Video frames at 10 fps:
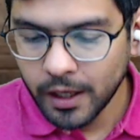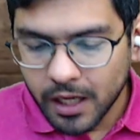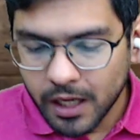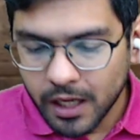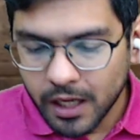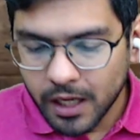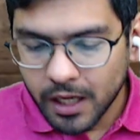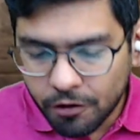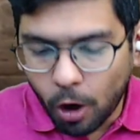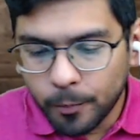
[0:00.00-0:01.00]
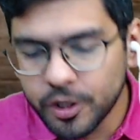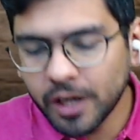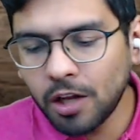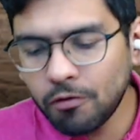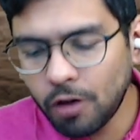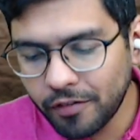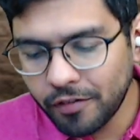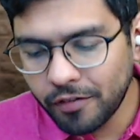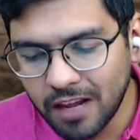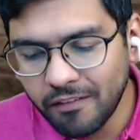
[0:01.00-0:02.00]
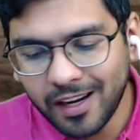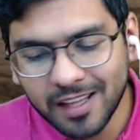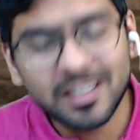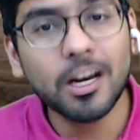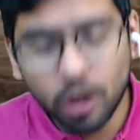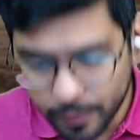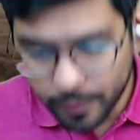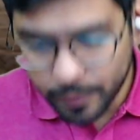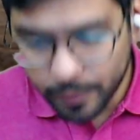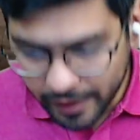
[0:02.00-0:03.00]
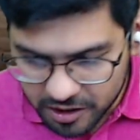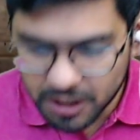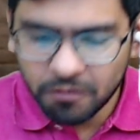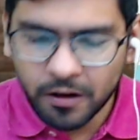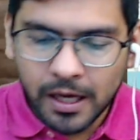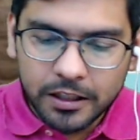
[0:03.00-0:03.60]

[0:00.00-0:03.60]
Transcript: So if objective of a relevant essay cannot be achieved,